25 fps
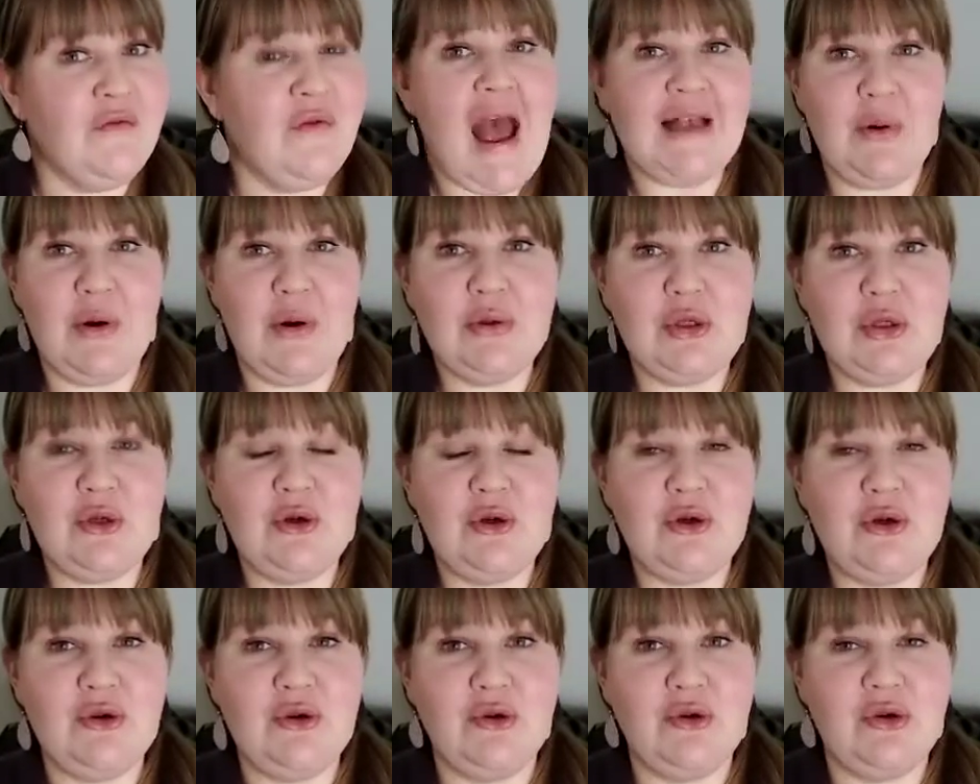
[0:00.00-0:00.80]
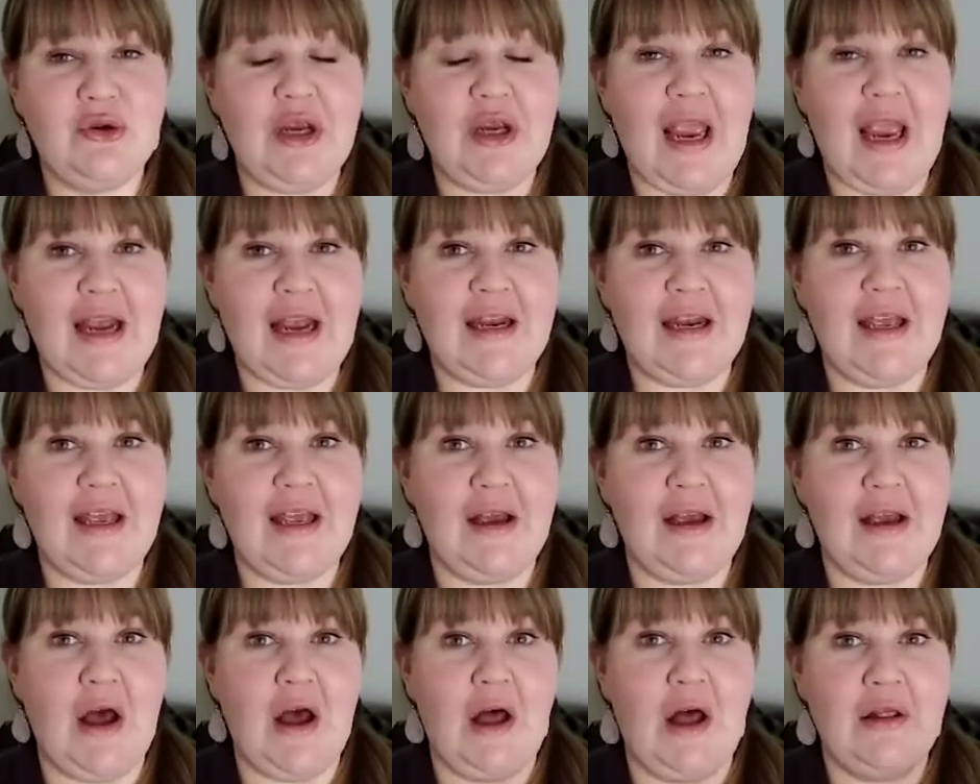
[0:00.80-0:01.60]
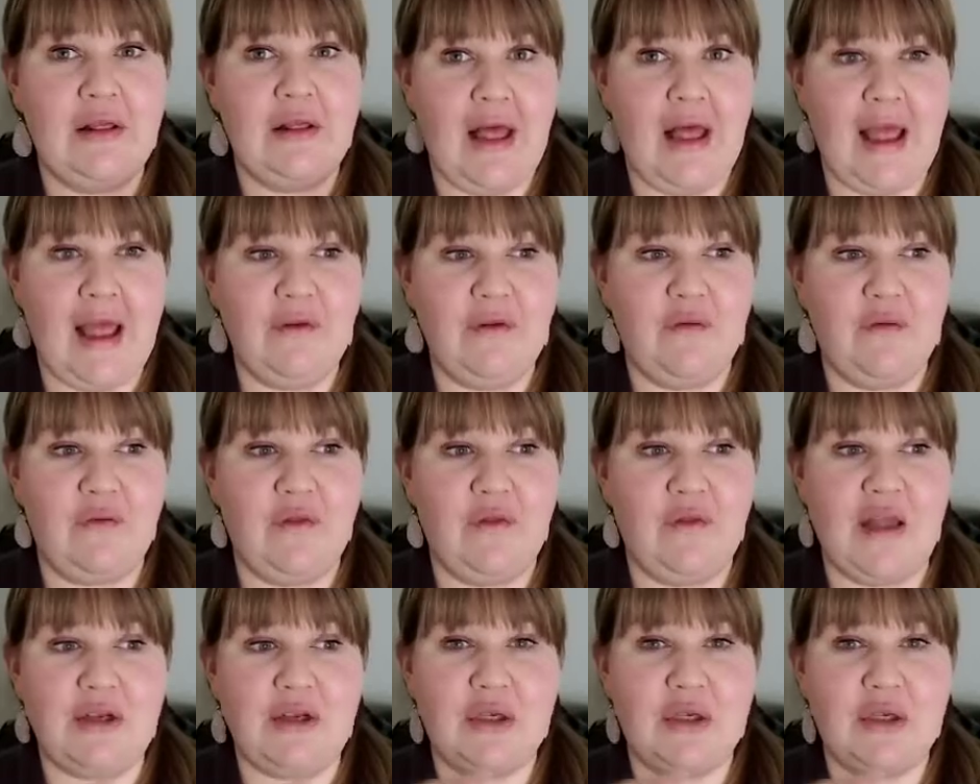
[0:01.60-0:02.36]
as opposed to creating a life